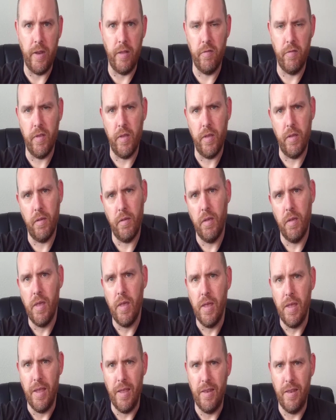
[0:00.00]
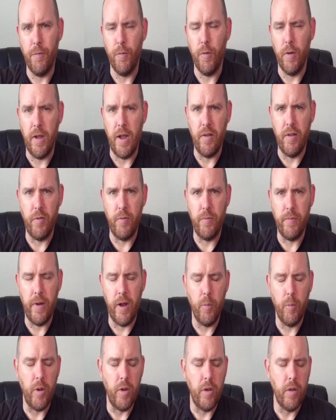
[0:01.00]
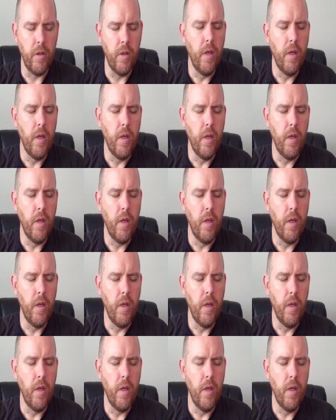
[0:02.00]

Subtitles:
It's a different kind of environment.